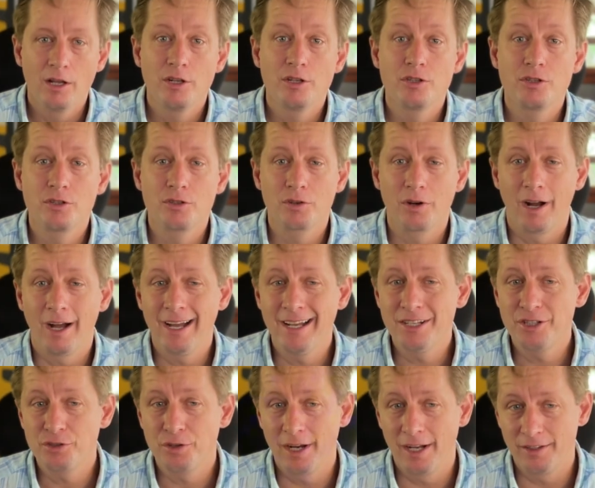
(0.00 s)
Try
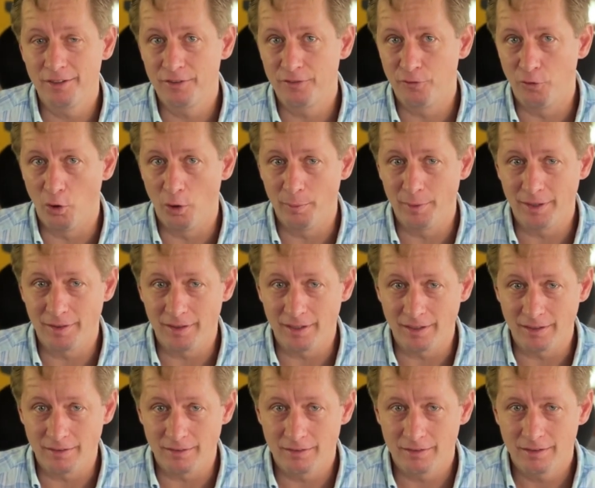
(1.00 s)
transforming
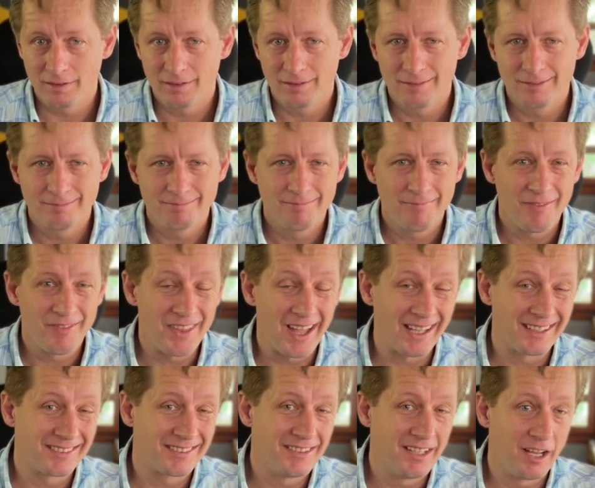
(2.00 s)
these.
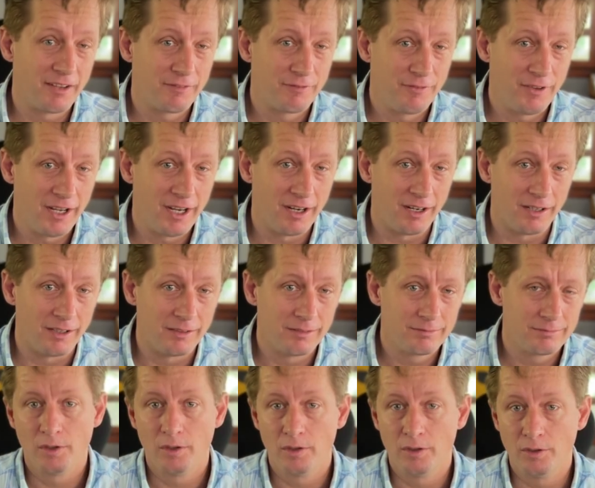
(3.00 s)
That's not fair.
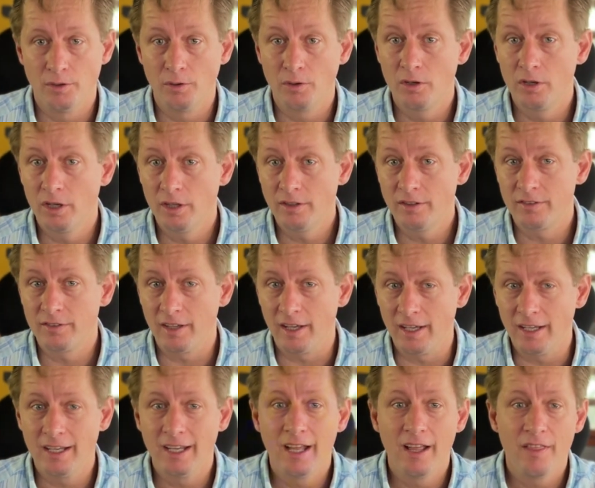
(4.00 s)
You could say,
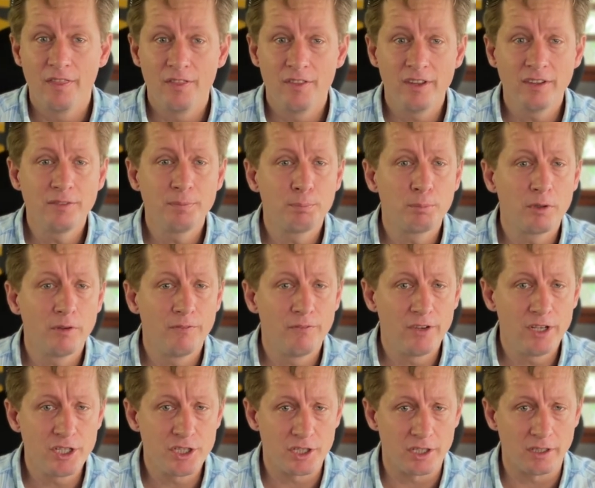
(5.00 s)
this
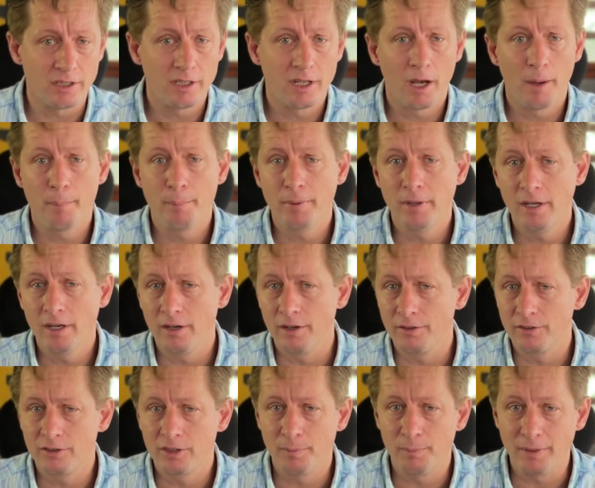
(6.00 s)
provision appears
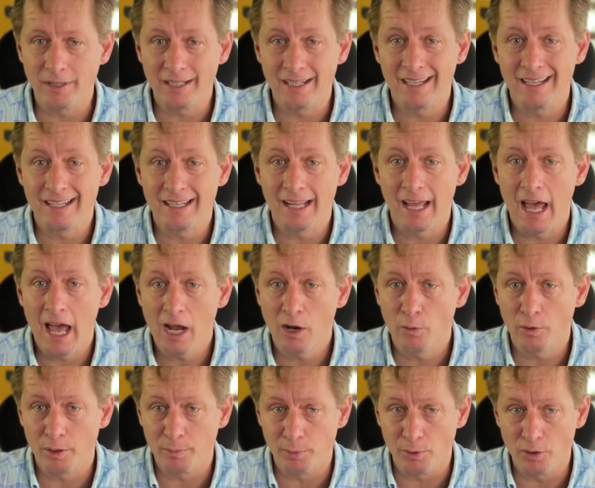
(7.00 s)
to be
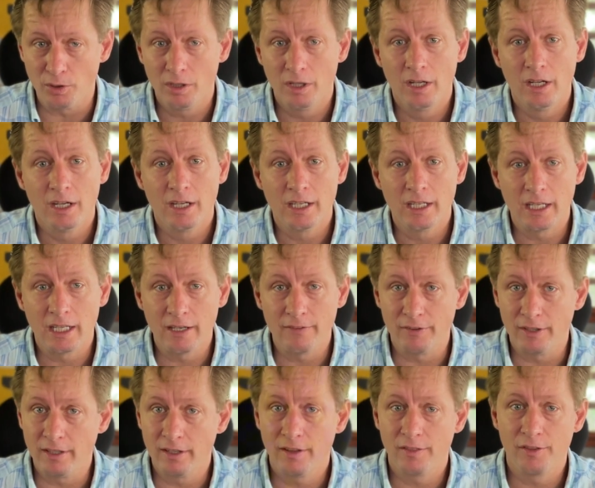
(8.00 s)
inequitable
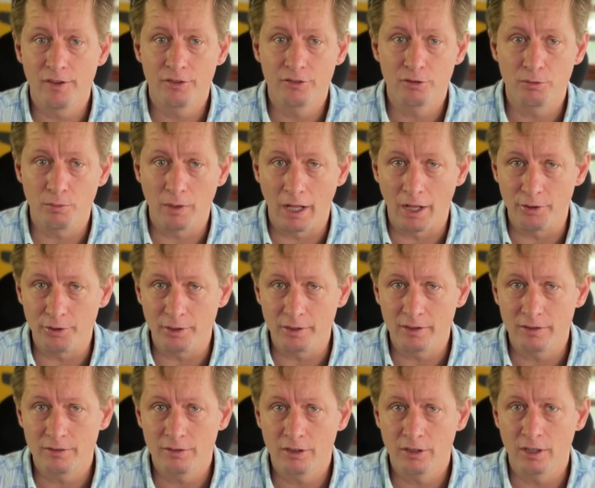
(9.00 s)
given the surrounding
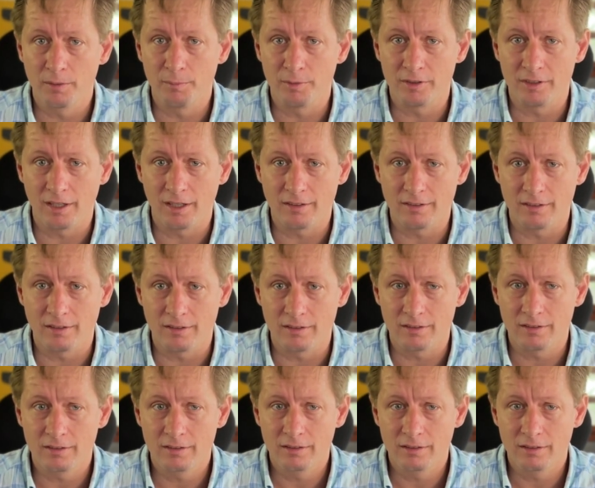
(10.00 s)
circumstances.